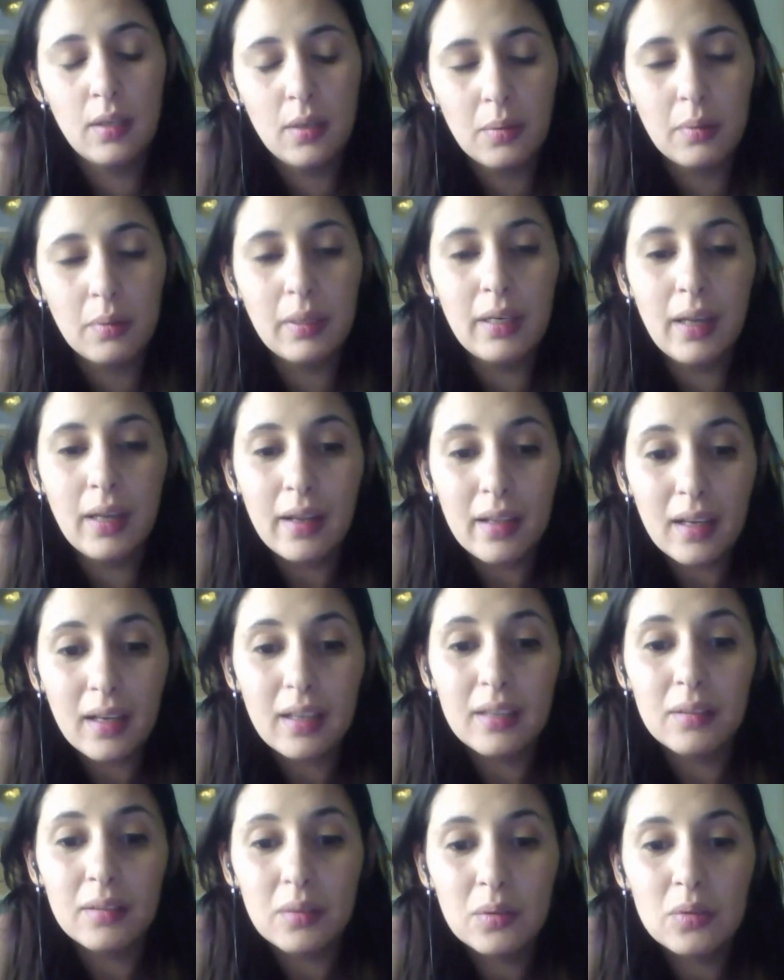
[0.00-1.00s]
When I
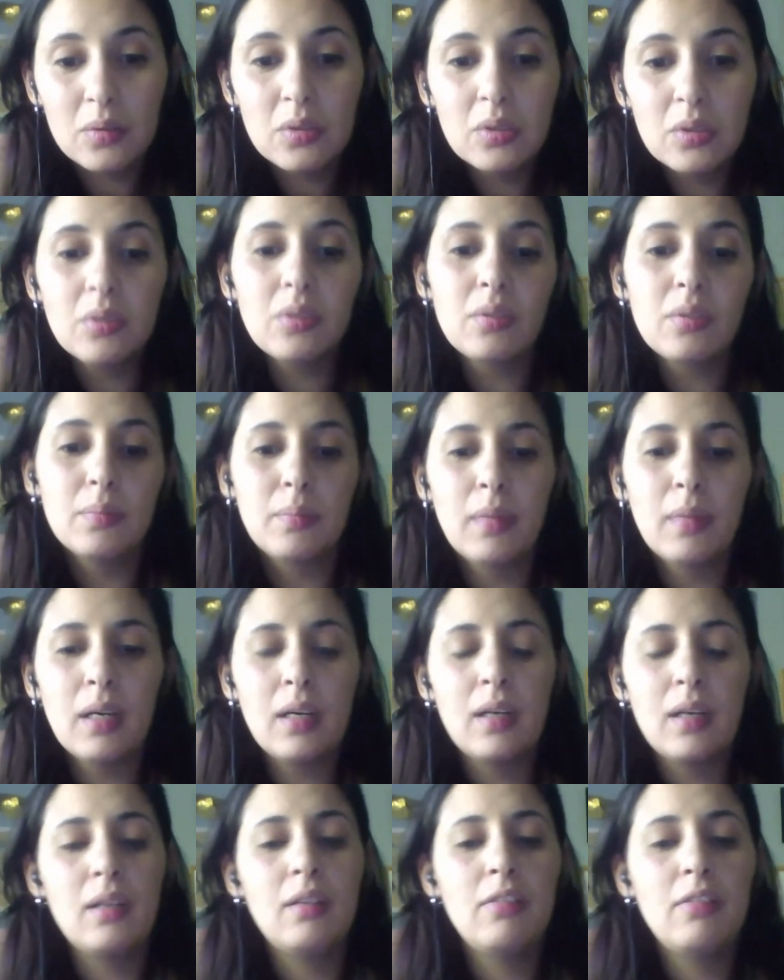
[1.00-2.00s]
had to choose
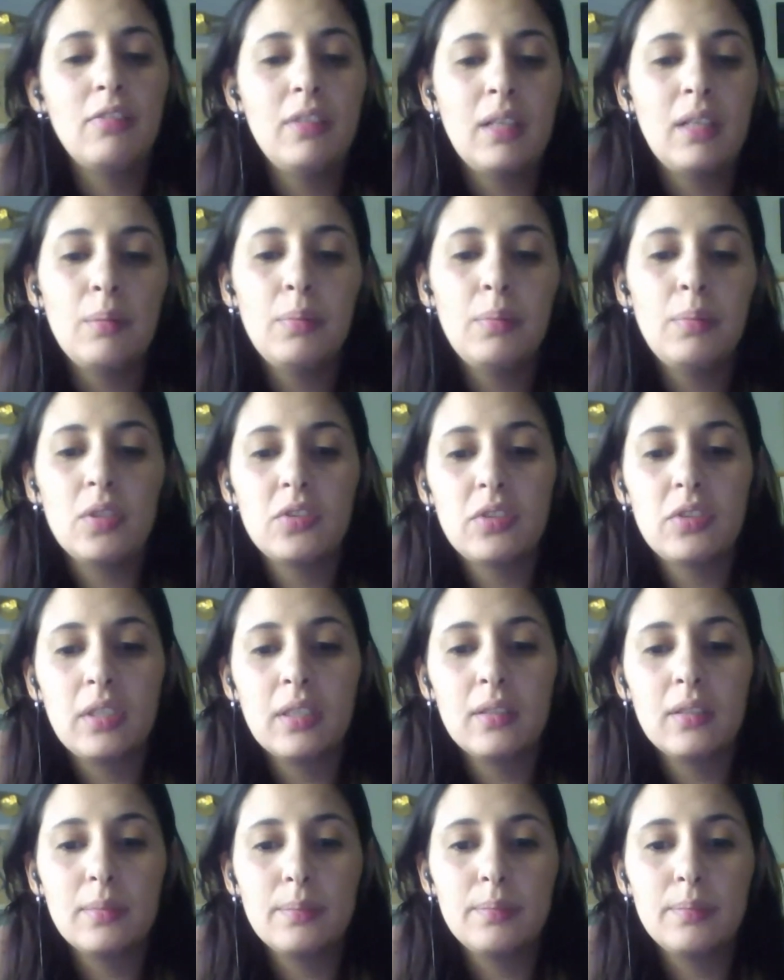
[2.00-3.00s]
my final
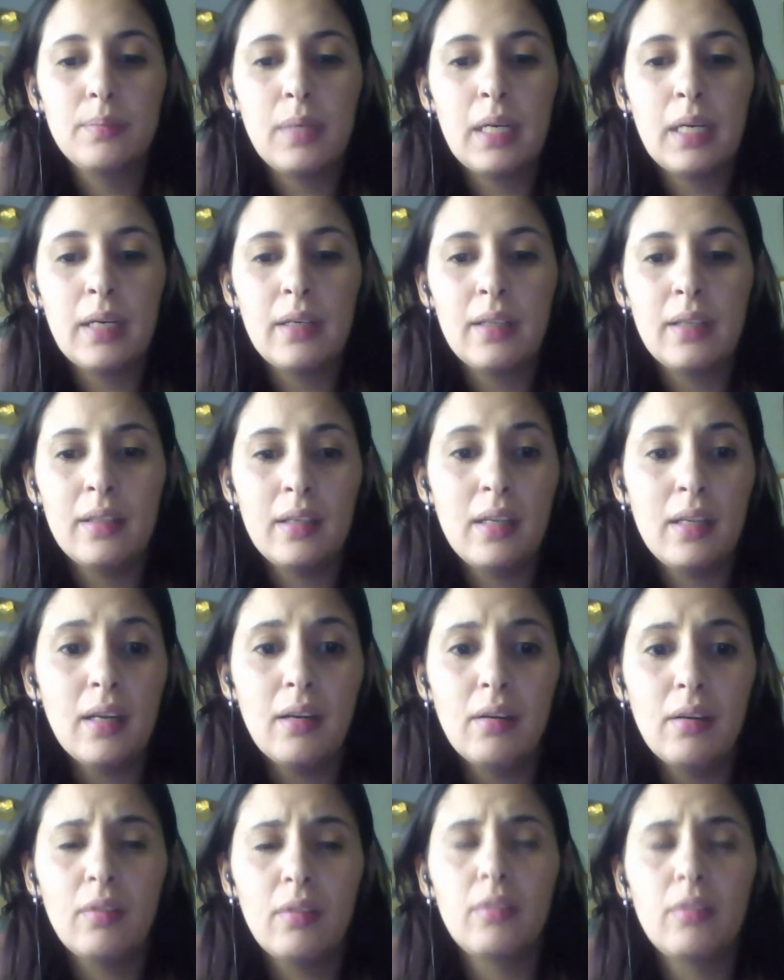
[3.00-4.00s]
project by the
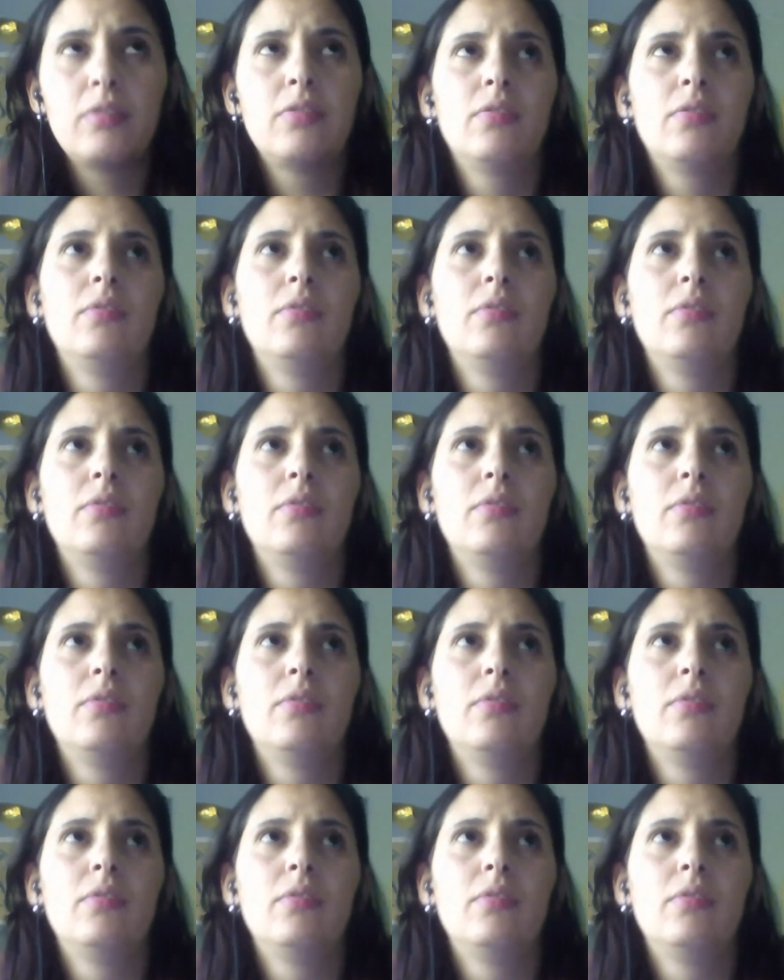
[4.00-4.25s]
year of